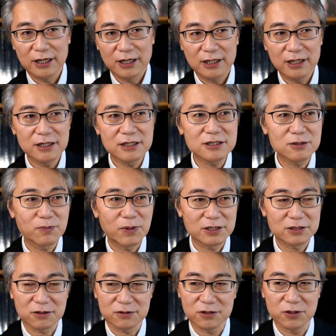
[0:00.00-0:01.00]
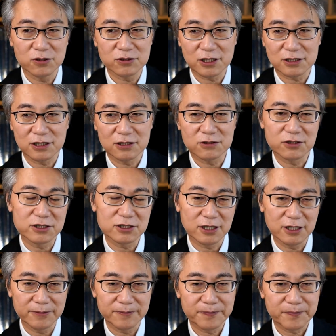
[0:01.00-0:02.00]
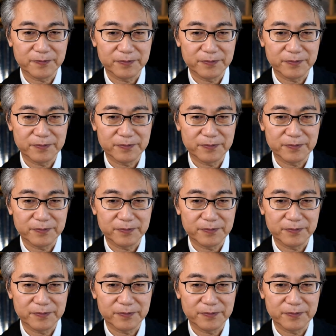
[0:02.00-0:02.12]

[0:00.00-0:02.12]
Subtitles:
is based on user centricity.